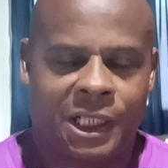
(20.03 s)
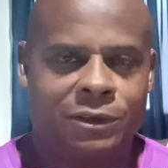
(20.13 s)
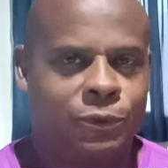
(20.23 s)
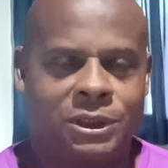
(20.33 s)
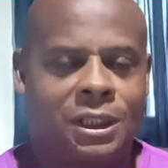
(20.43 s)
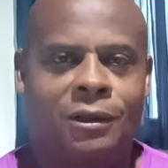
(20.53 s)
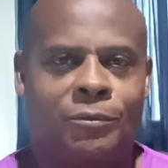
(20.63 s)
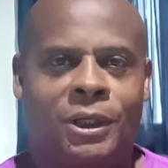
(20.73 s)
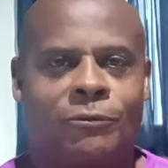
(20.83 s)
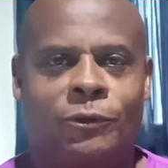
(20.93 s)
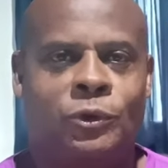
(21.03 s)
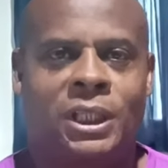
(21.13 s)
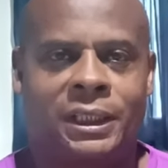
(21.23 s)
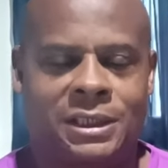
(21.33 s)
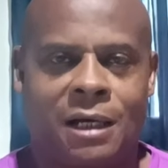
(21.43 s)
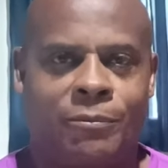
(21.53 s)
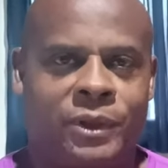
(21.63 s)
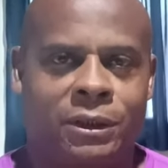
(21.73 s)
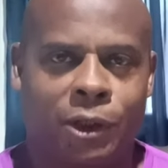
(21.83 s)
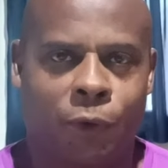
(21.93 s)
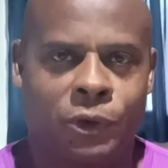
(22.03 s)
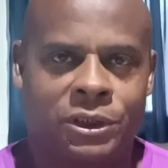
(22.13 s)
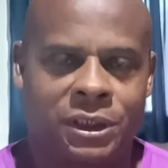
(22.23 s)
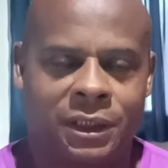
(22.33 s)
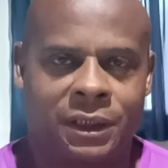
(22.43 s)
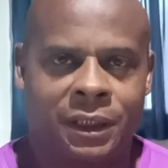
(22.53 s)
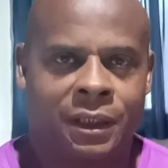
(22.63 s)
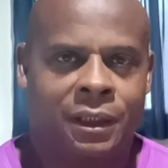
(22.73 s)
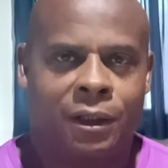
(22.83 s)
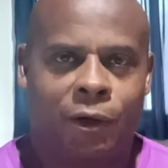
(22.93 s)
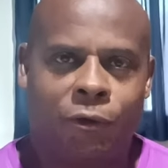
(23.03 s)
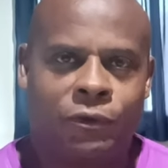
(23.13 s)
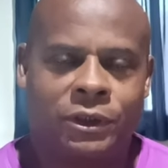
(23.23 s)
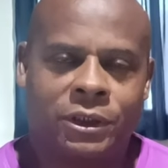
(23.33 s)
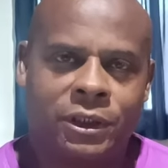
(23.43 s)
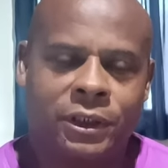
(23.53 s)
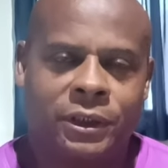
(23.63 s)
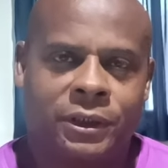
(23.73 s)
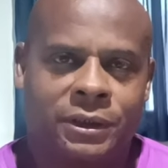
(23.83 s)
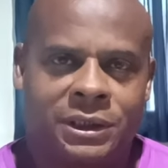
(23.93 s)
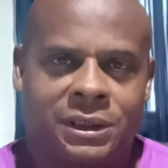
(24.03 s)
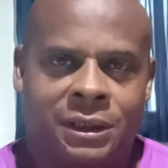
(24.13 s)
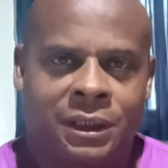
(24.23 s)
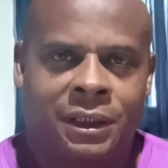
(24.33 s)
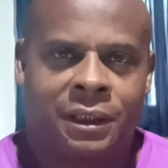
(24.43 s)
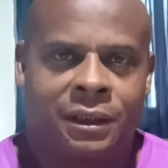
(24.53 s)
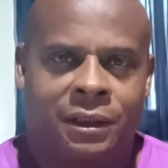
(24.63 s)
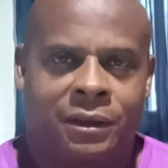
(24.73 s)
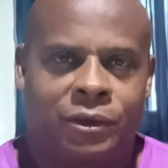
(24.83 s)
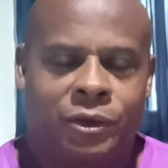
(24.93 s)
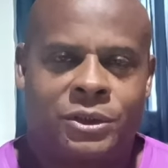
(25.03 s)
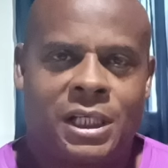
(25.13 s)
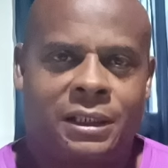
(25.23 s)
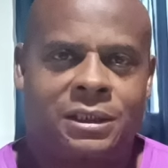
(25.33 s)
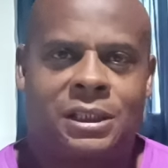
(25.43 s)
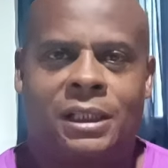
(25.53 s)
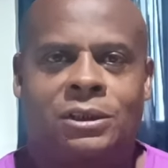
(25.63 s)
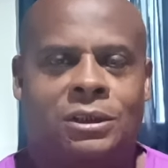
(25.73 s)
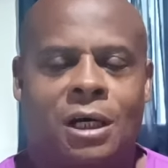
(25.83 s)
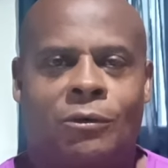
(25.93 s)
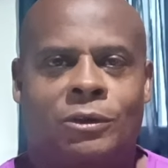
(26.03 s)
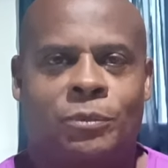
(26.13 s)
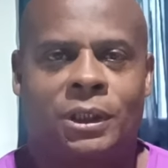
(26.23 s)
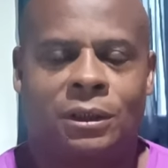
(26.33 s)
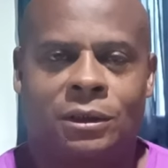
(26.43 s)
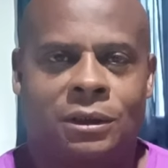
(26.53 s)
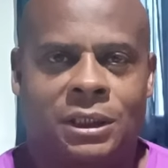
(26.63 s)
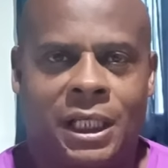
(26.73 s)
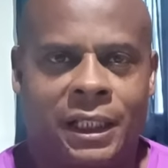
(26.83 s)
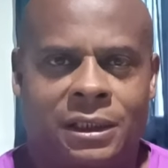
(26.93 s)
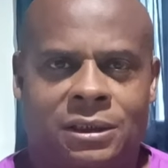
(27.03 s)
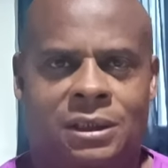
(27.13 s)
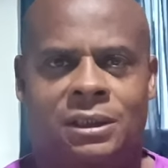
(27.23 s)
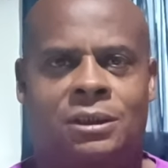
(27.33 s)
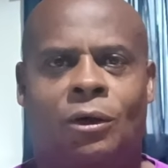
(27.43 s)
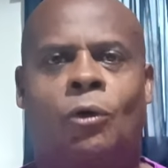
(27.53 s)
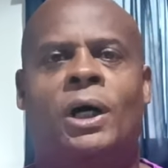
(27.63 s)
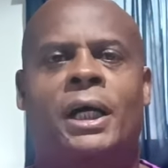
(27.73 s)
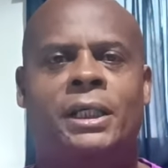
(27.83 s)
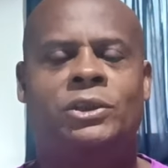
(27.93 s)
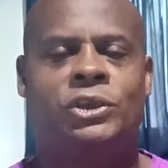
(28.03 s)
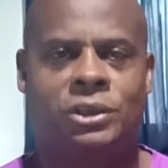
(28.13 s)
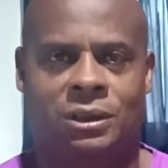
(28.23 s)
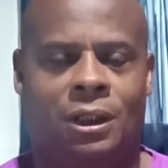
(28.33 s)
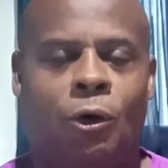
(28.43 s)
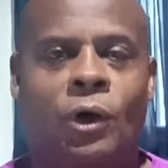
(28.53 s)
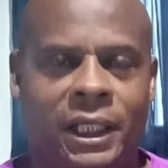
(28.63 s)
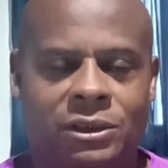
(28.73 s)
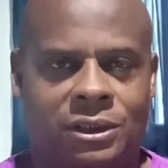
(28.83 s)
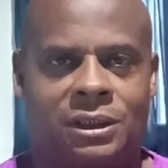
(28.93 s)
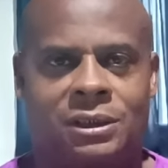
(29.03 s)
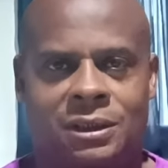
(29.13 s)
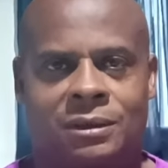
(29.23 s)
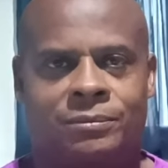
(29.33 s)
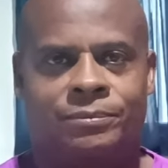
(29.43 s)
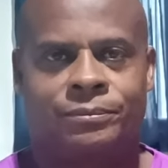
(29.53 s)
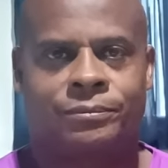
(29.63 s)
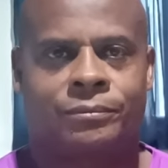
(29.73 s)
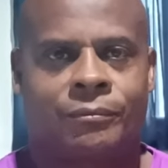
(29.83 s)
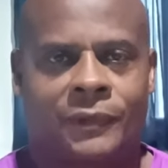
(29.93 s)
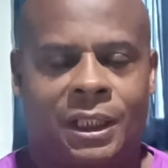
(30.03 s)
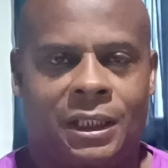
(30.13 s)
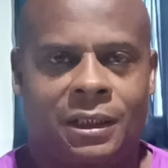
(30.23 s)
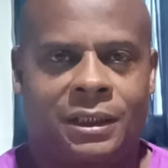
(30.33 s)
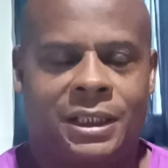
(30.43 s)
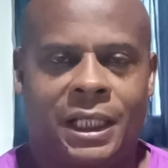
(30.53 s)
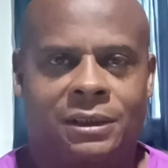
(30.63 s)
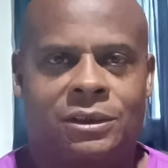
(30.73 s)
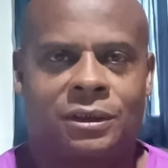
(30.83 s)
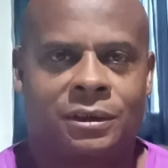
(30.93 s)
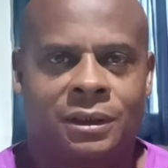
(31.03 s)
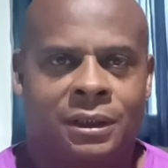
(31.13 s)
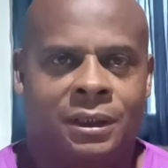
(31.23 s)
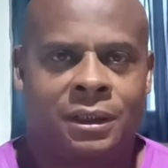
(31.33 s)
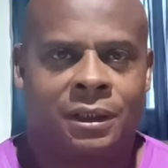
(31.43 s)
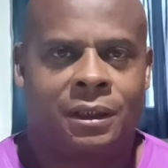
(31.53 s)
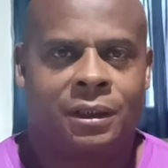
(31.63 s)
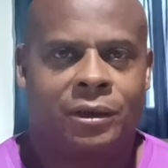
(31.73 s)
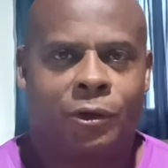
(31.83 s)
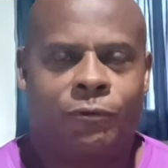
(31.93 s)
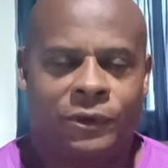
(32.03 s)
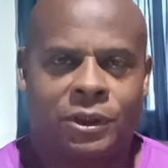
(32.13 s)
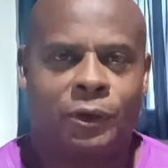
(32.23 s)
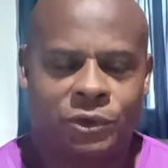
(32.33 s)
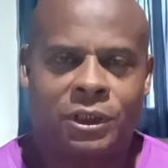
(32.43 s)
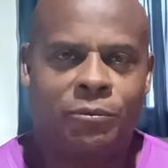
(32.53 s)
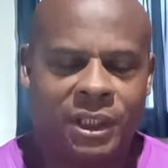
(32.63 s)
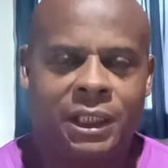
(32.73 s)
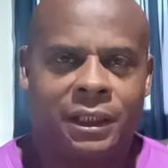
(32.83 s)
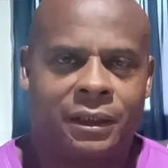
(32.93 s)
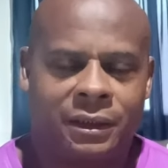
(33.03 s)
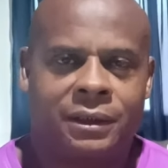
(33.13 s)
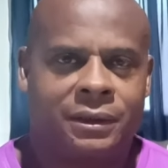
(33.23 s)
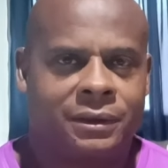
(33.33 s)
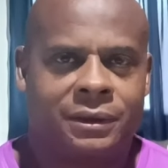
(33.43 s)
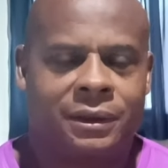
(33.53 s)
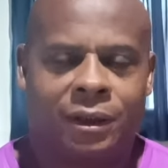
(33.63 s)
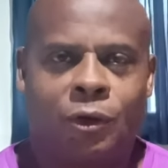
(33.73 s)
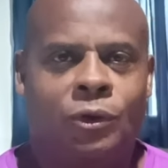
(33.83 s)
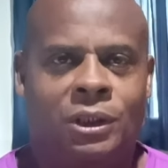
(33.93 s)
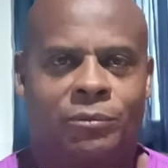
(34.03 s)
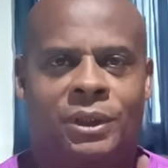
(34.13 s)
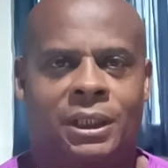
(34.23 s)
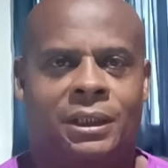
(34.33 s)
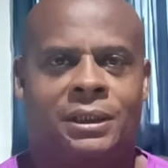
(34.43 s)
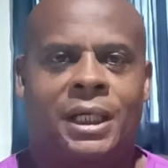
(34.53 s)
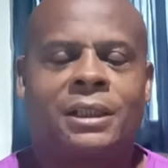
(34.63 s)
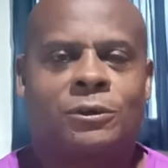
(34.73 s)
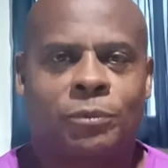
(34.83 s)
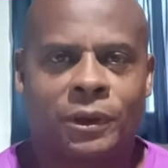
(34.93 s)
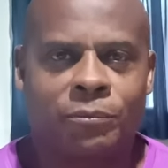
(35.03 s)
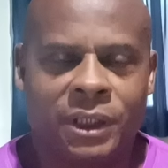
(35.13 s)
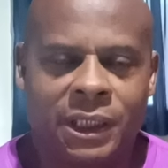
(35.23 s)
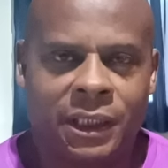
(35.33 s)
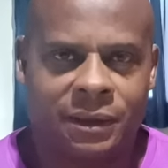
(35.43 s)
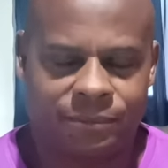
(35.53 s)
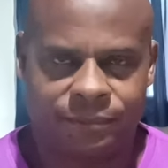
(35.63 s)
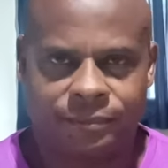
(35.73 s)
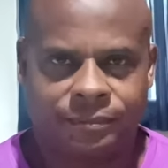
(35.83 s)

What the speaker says: I just want to talk about a few things I've been noticing over the years. You know, Southeast Asia has always been looked at as this oasis. In the desert, you know, for thirsty men, lonely men, desperate men.